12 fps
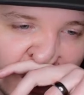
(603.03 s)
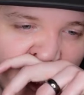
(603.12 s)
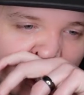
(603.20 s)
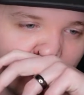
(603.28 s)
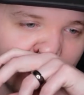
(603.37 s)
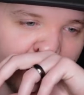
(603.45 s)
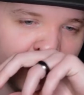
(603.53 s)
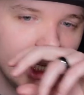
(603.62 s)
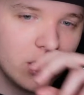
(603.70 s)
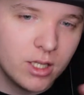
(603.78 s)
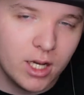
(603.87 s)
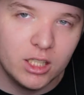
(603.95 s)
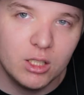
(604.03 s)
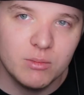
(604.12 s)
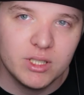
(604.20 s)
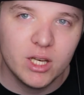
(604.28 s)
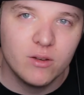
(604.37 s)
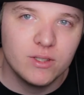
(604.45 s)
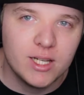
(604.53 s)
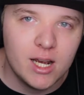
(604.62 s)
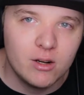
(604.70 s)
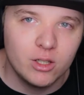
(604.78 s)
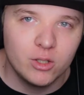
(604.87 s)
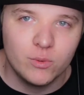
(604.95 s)
trees just cut themselves
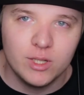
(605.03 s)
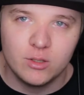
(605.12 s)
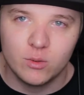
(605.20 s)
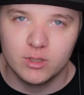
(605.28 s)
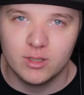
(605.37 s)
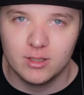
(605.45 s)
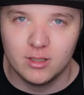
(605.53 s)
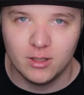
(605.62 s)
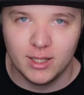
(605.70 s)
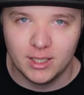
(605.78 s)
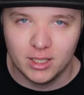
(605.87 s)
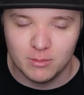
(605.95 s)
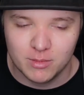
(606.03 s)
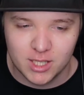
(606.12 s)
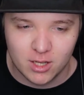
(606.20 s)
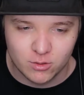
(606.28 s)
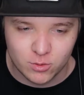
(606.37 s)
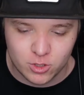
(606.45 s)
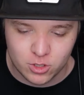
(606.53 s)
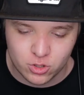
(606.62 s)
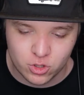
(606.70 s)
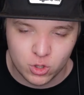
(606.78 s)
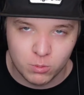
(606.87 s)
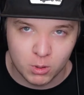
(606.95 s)
down and the resources collected themselves, which is
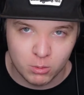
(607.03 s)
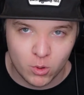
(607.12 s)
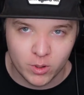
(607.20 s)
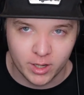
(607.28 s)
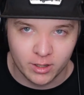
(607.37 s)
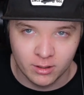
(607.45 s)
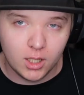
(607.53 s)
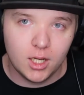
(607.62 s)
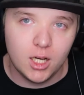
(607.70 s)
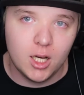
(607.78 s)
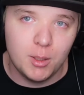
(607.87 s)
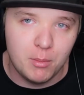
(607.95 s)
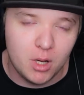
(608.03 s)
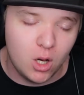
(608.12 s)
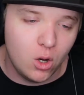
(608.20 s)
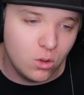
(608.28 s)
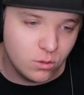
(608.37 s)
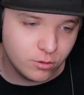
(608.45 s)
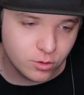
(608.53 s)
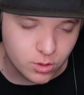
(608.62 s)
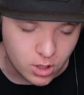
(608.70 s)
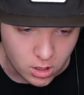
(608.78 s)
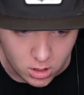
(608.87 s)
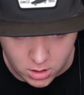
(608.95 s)
super boring.
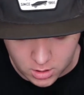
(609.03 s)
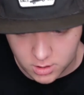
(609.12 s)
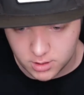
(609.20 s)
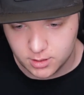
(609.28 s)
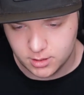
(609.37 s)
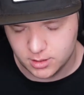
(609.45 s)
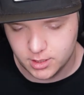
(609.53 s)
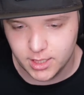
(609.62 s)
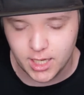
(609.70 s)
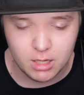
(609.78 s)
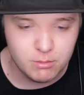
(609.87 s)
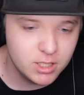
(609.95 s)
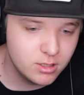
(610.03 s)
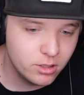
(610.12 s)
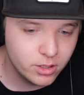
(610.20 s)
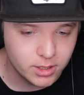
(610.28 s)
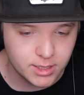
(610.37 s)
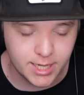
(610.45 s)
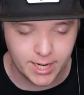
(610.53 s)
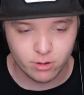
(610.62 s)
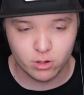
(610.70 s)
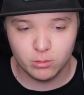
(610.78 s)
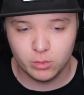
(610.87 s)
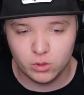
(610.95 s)
Overall, the game doesn't look
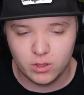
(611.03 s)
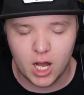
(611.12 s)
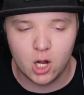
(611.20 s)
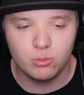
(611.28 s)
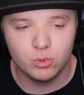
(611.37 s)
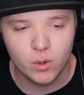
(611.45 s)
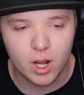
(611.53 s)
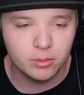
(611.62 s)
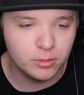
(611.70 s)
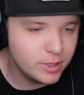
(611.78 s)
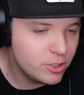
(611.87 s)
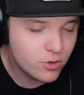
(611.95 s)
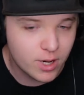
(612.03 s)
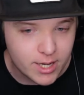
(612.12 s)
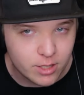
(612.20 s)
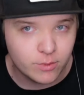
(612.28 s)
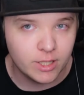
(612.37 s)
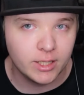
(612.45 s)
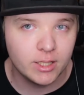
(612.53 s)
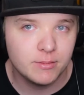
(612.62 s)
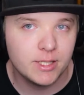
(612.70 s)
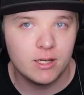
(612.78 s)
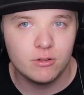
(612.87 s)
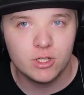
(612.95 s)
terrible. I'll probably try it when it comes
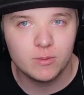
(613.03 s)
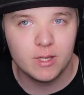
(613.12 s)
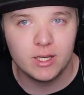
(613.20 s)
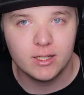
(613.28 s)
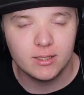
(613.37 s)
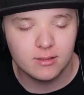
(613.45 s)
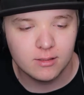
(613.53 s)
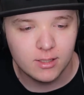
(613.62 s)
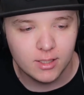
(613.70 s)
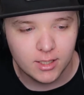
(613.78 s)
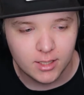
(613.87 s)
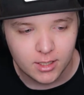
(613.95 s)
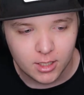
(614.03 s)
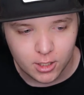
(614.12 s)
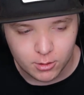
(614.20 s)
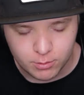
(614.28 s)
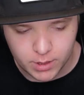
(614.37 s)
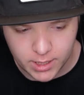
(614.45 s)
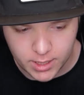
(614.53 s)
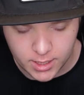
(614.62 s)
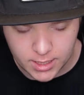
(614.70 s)
out just because. But